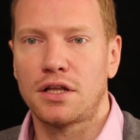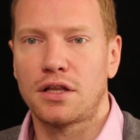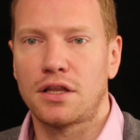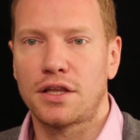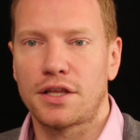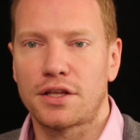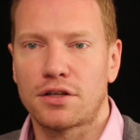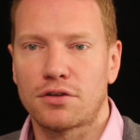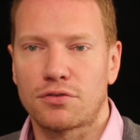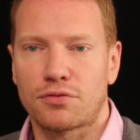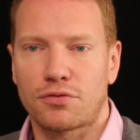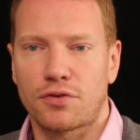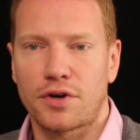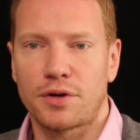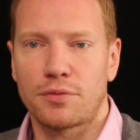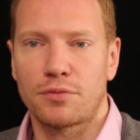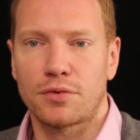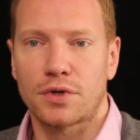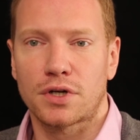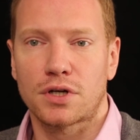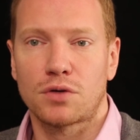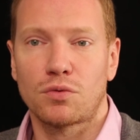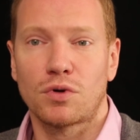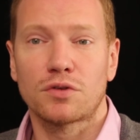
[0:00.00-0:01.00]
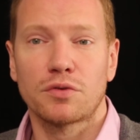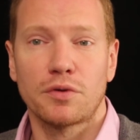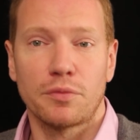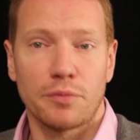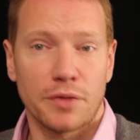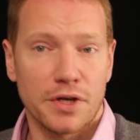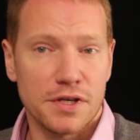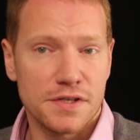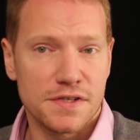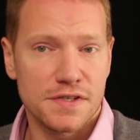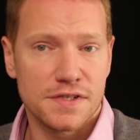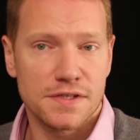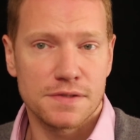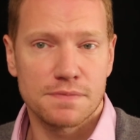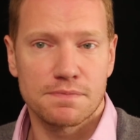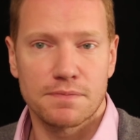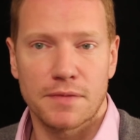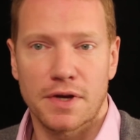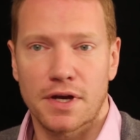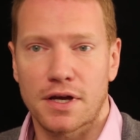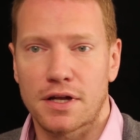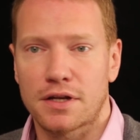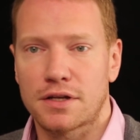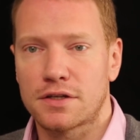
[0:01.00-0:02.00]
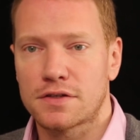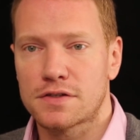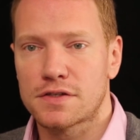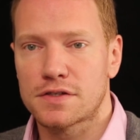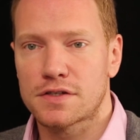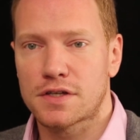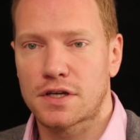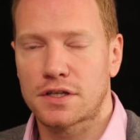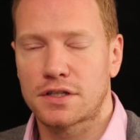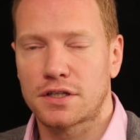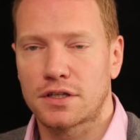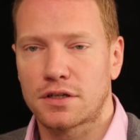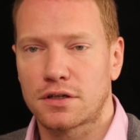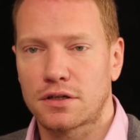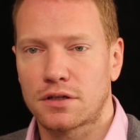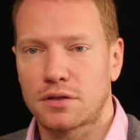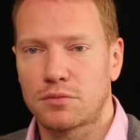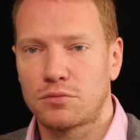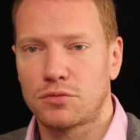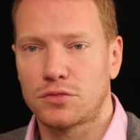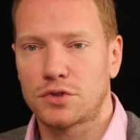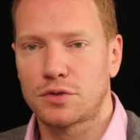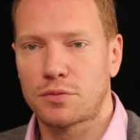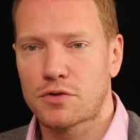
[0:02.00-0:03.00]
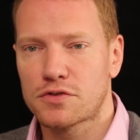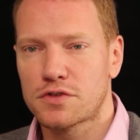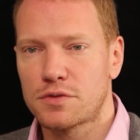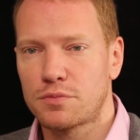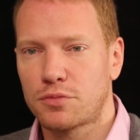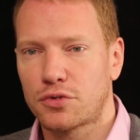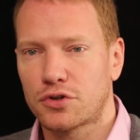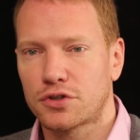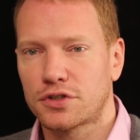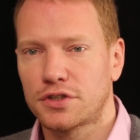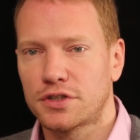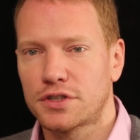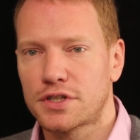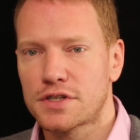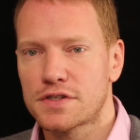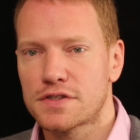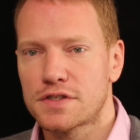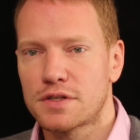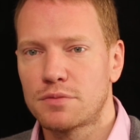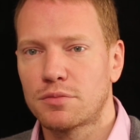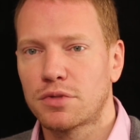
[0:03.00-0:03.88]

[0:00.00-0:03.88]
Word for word: legal framework. What we miss, and this is, I think, um, the most important, is the